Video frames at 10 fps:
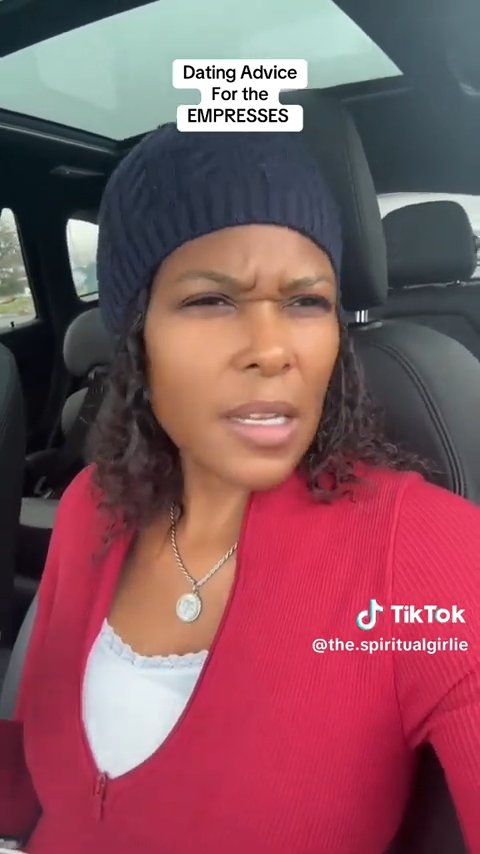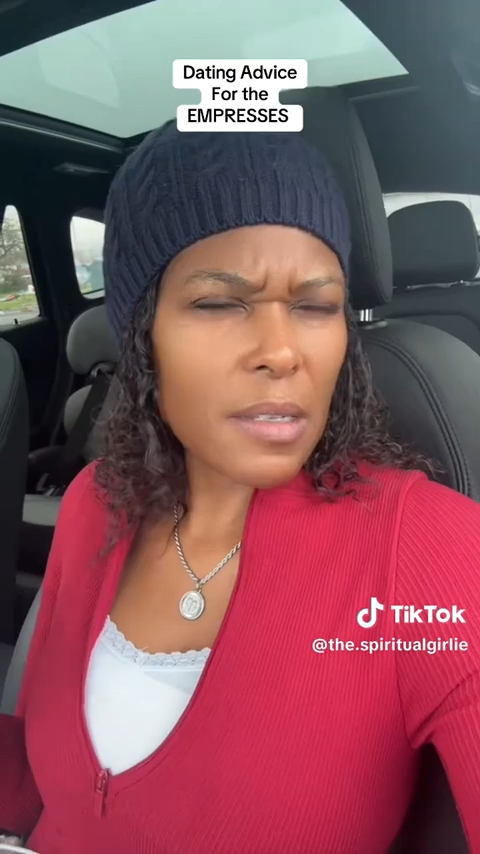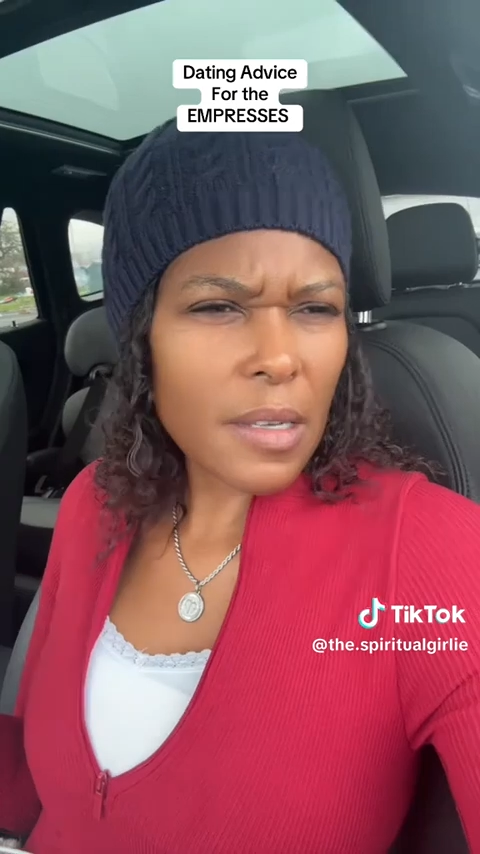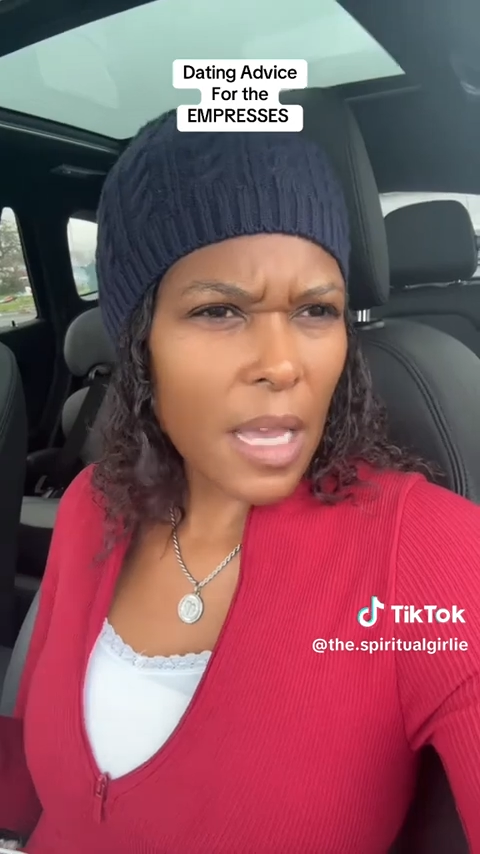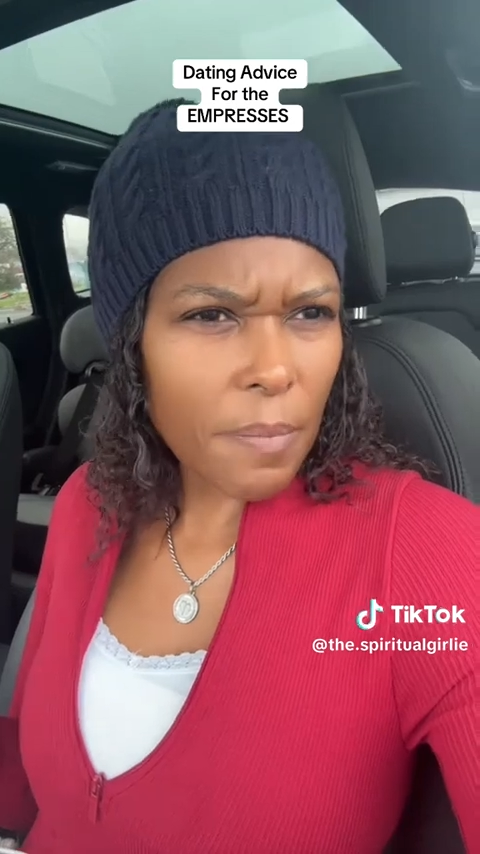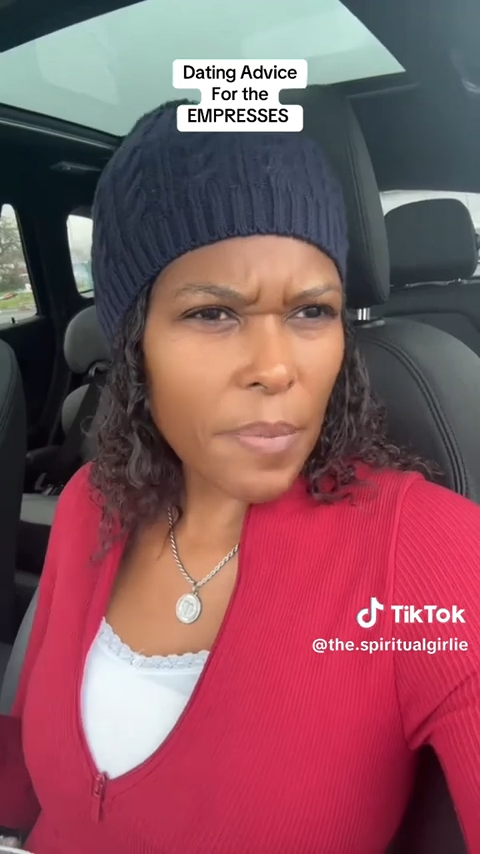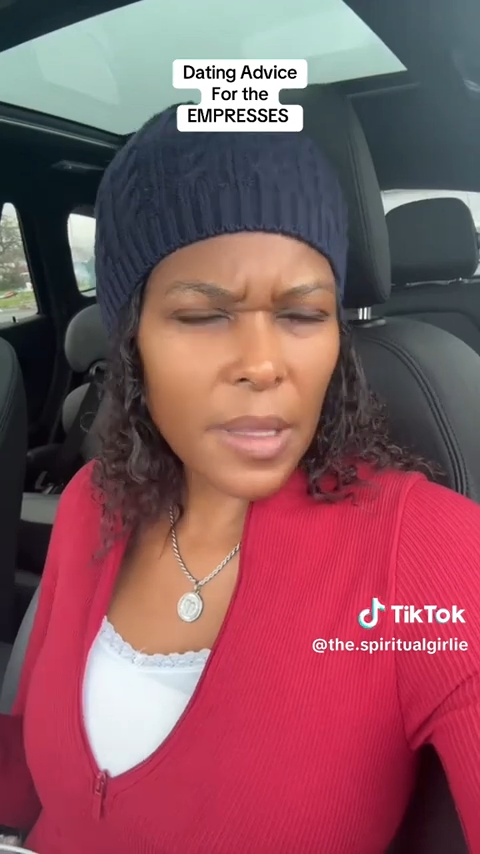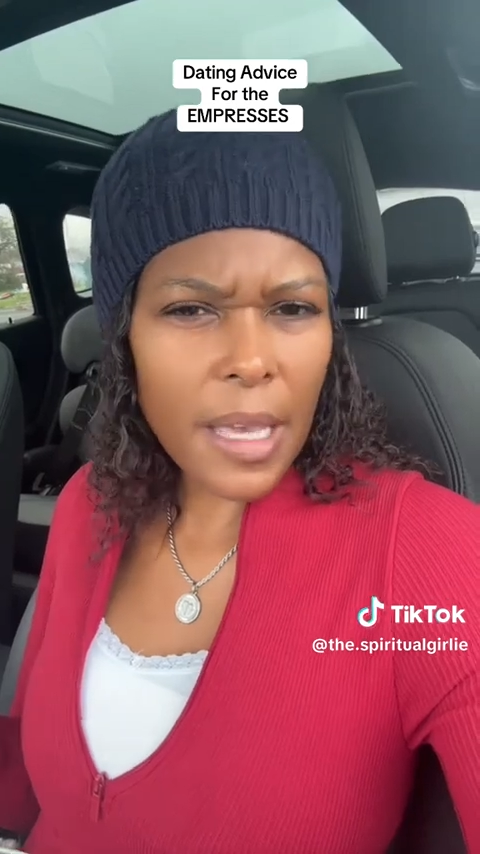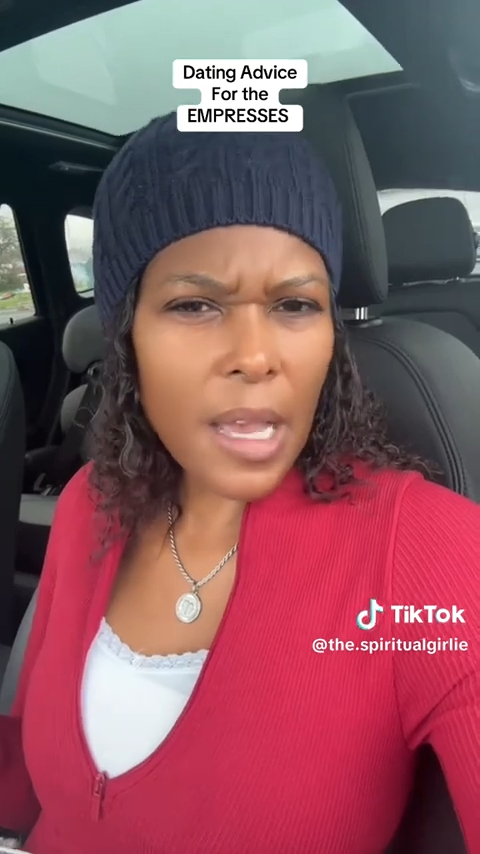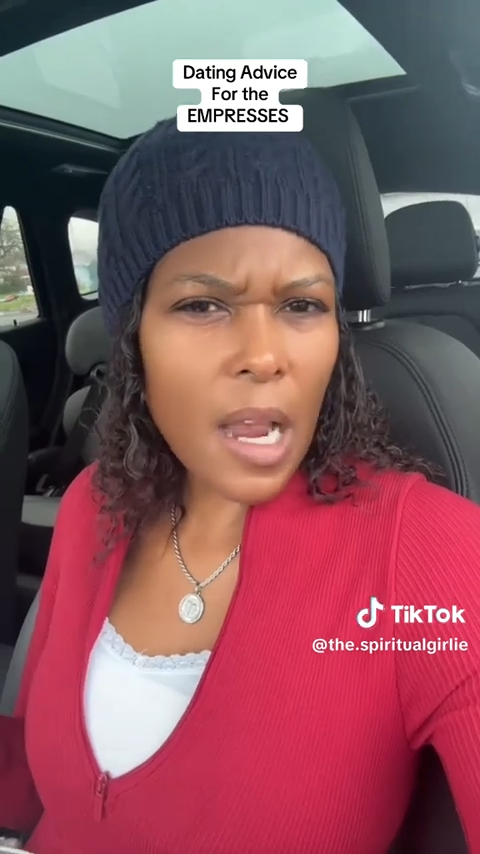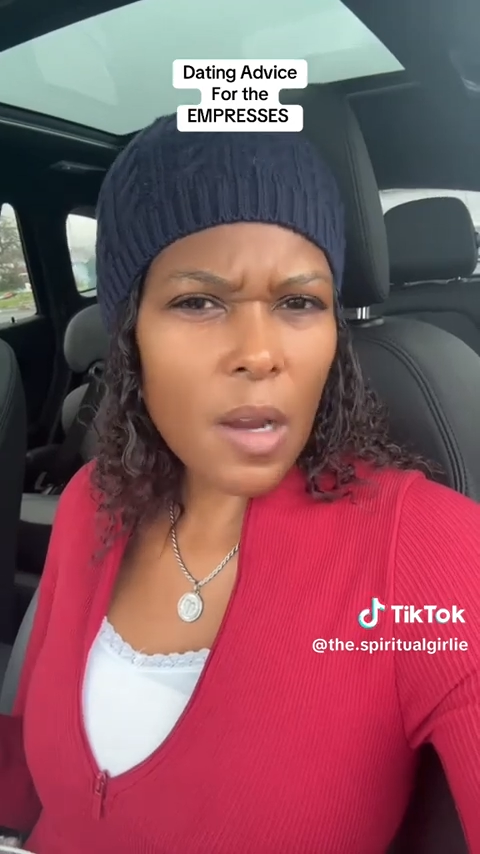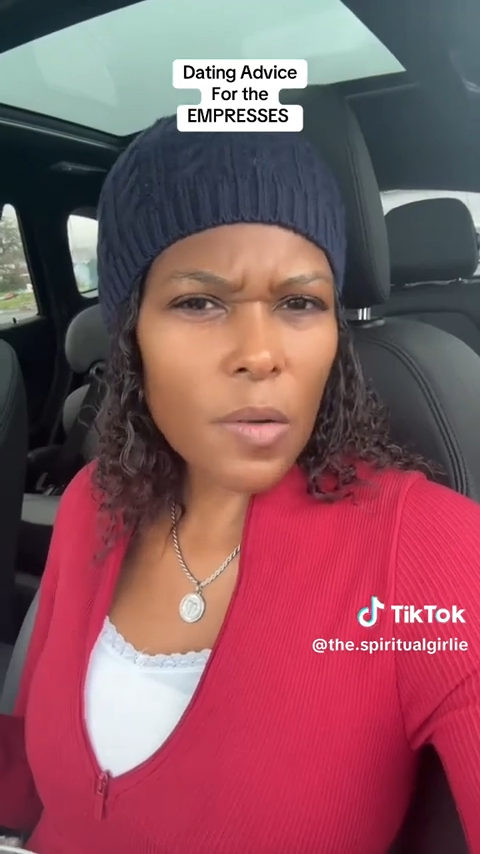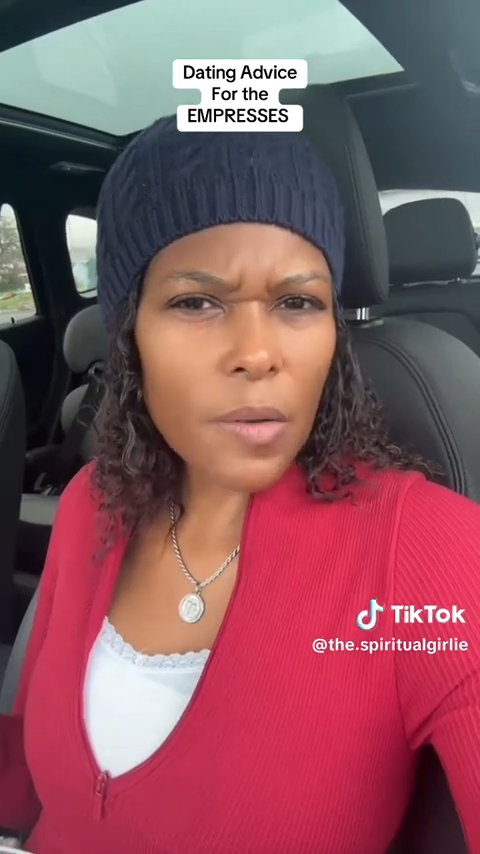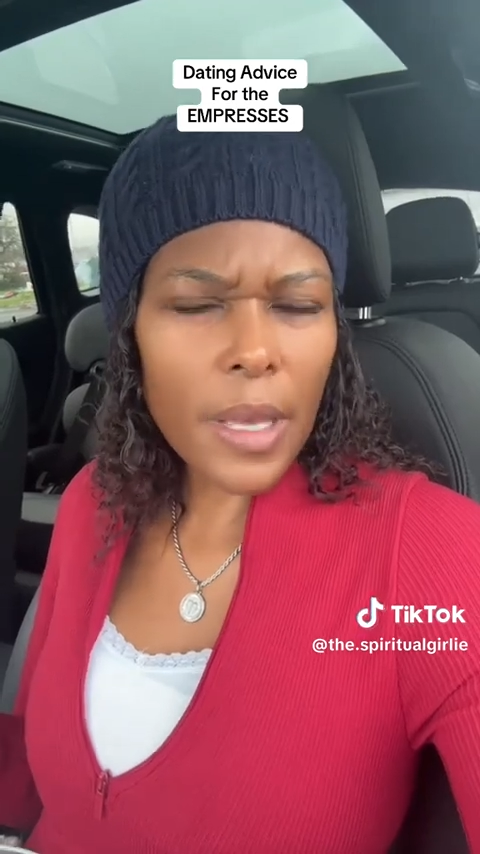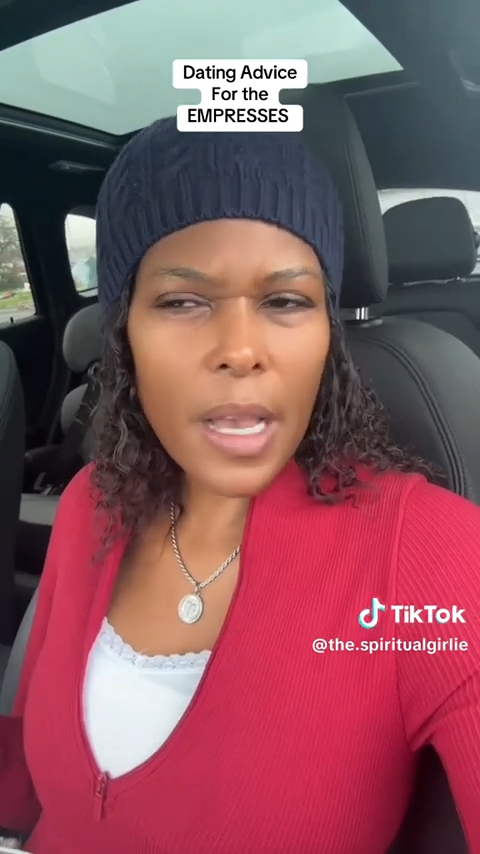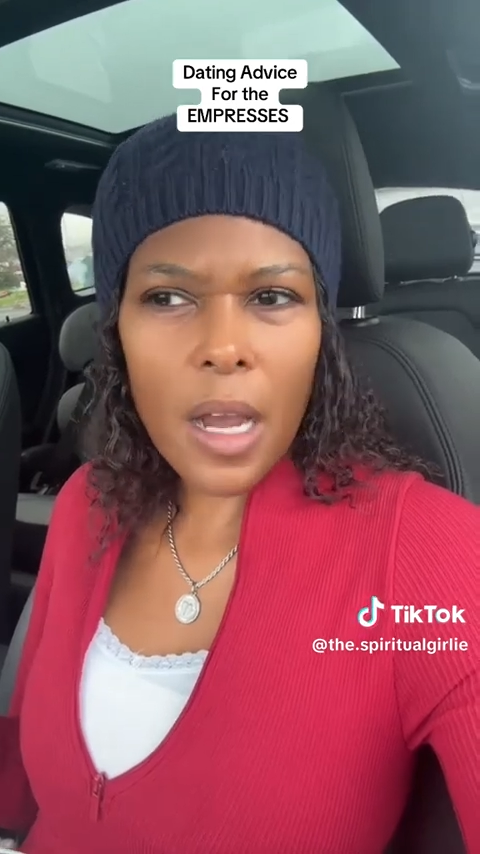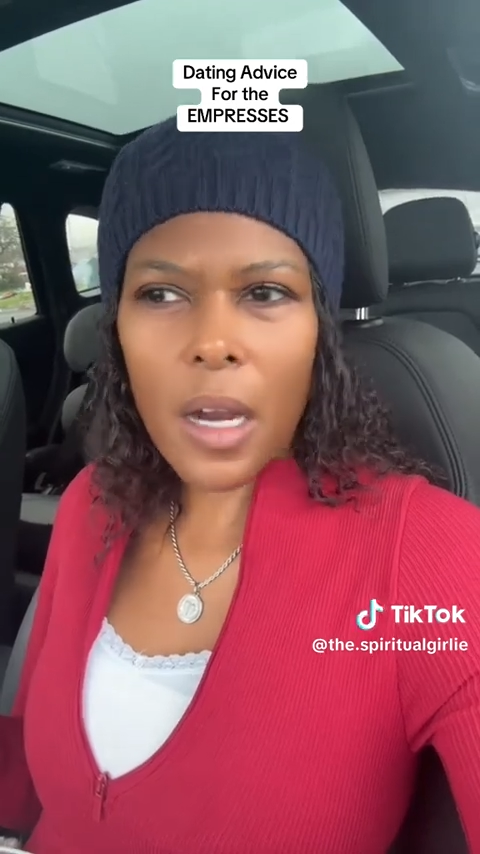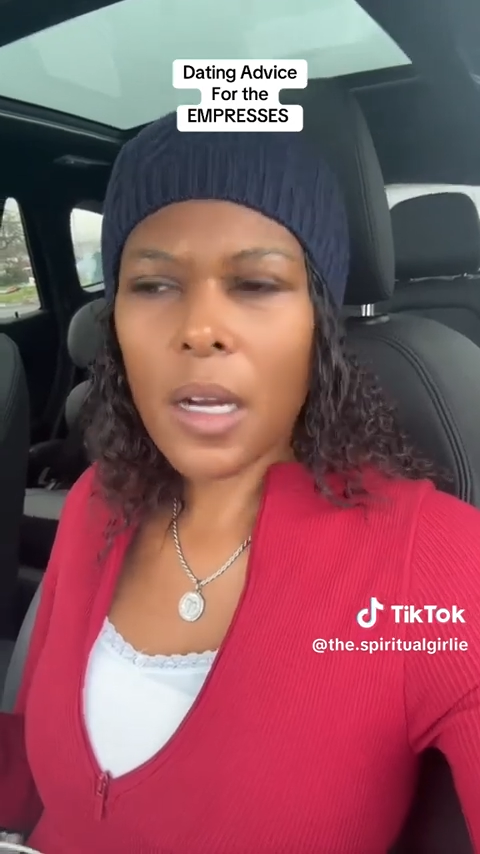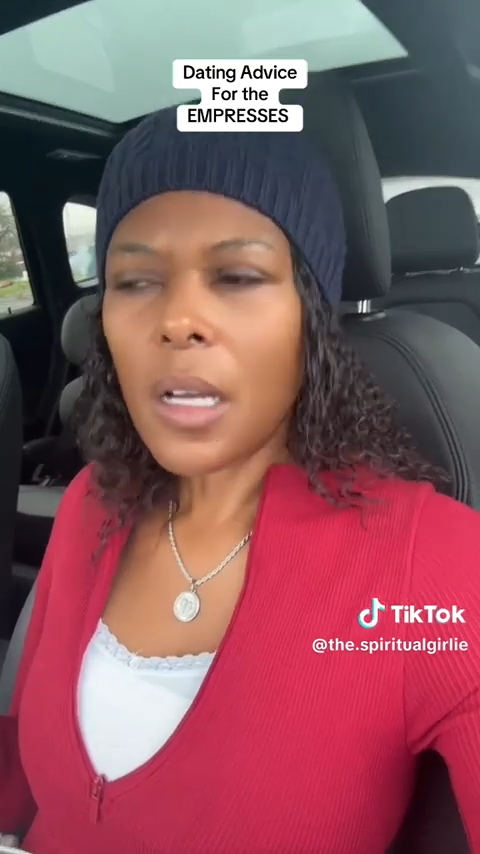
But they are who they are.